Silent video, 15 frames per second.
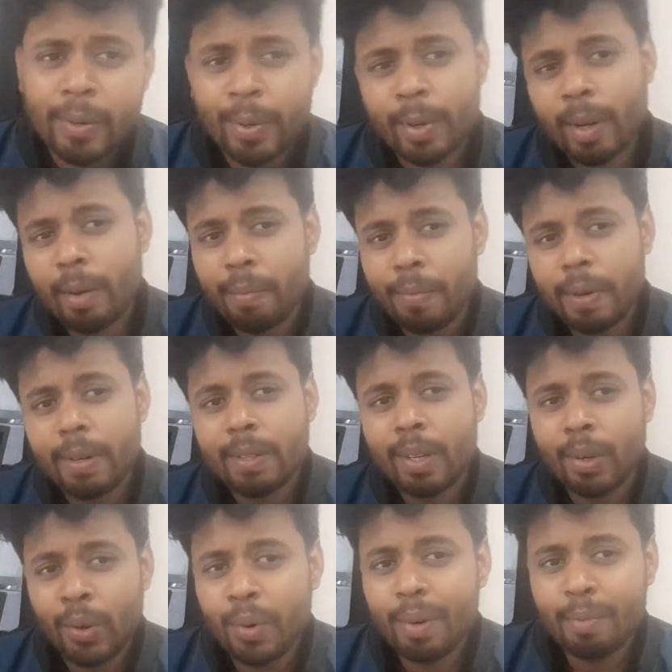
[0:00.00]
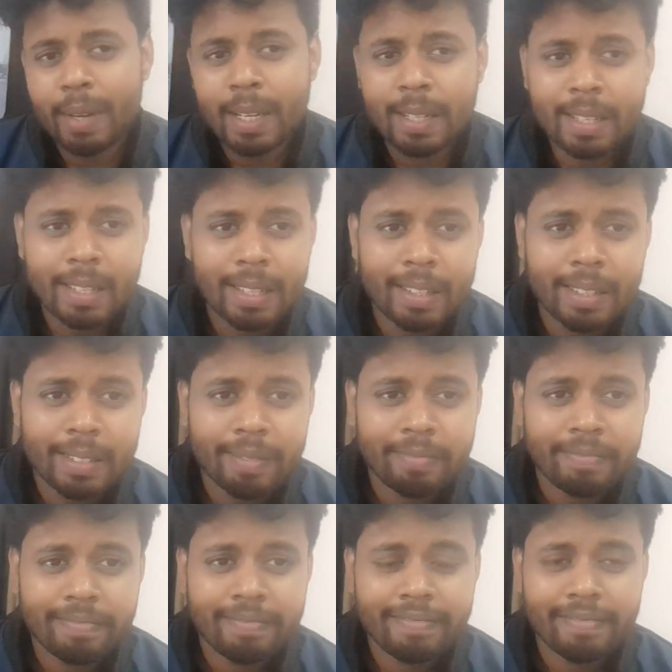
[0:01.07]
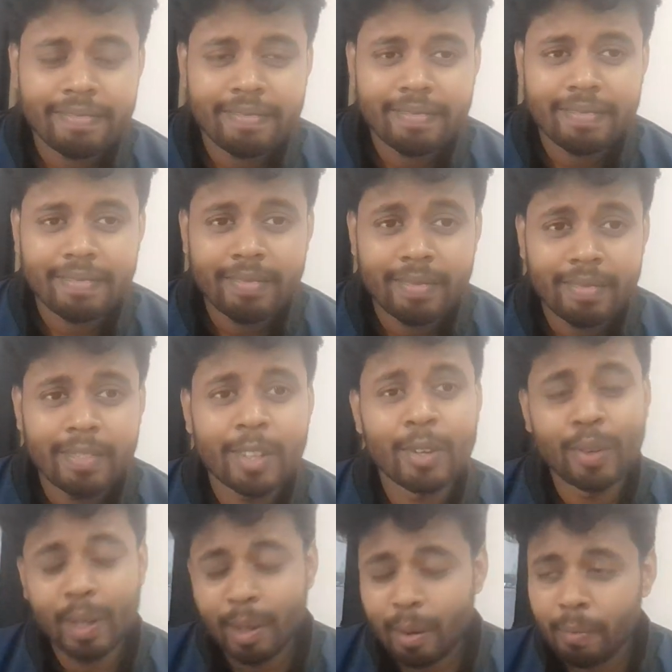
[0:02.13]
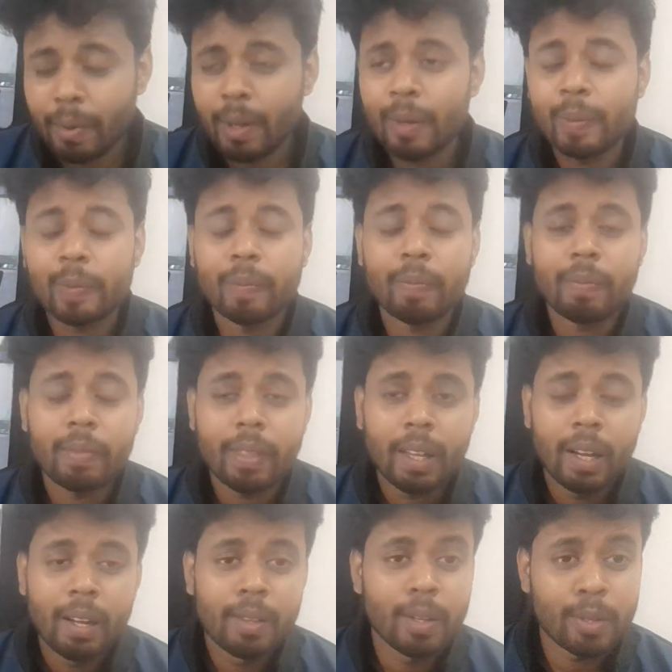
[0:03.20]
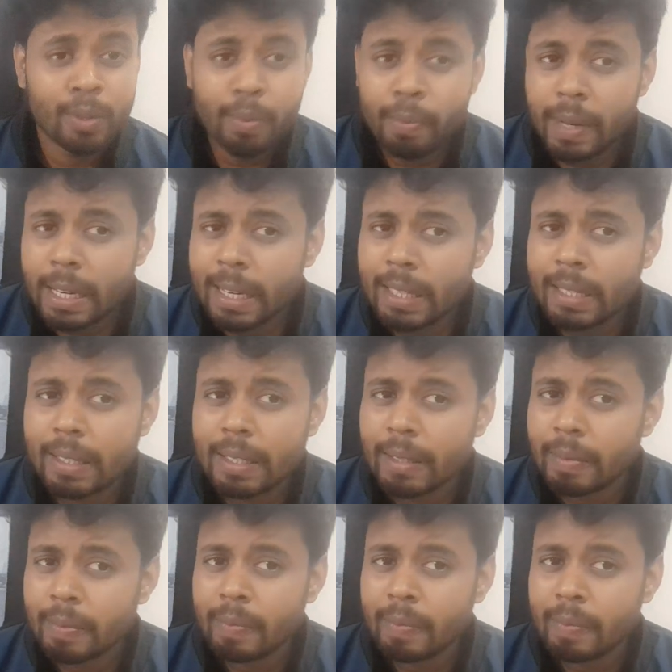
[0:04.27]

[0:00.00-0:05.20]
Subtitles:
Do you remember the Google Meet? Do you remember the Zoom meetings?